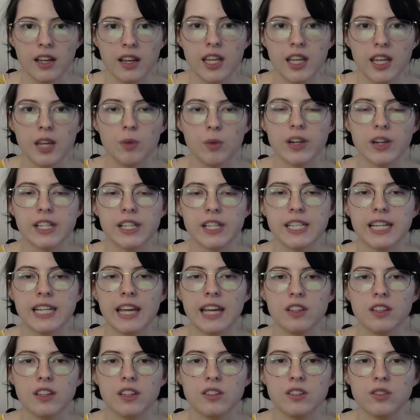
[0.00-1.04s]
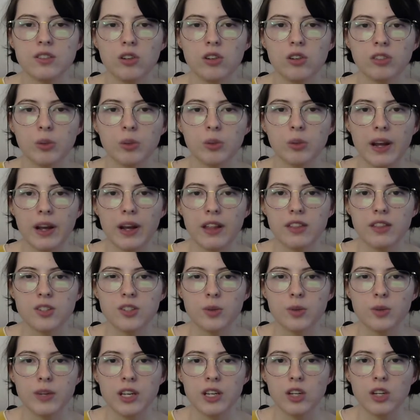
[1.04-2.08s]
He wanted to get this over with
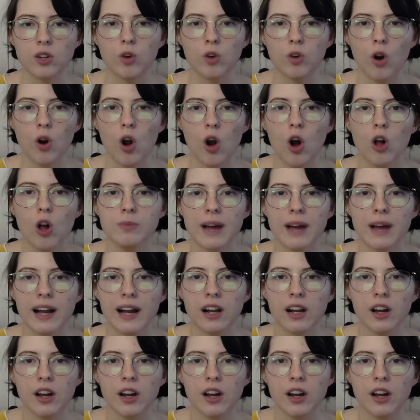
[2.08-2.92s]
so he could crawl back